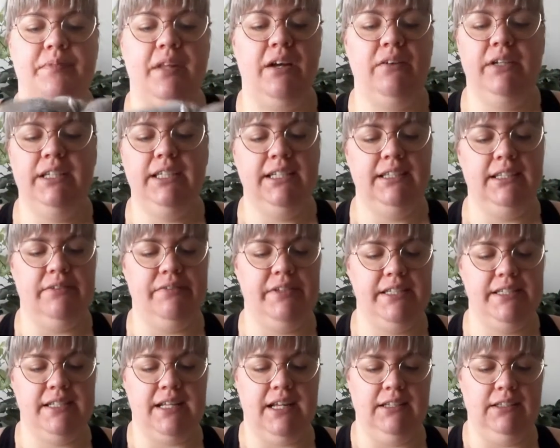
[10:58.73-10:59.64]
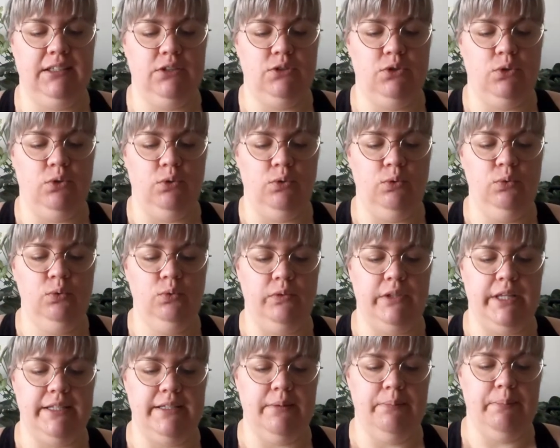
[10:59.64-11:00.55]
I really love this color too. Ooh,
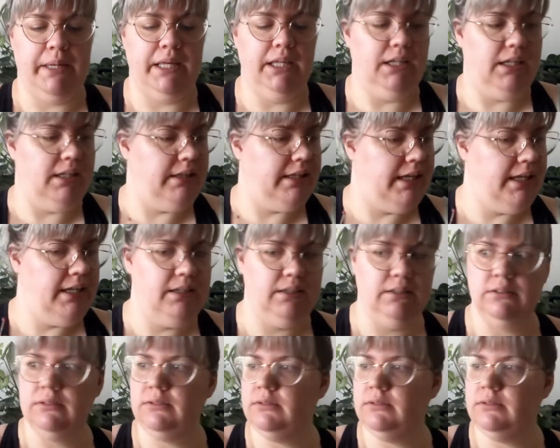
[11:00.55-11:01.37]
there's a pin in there.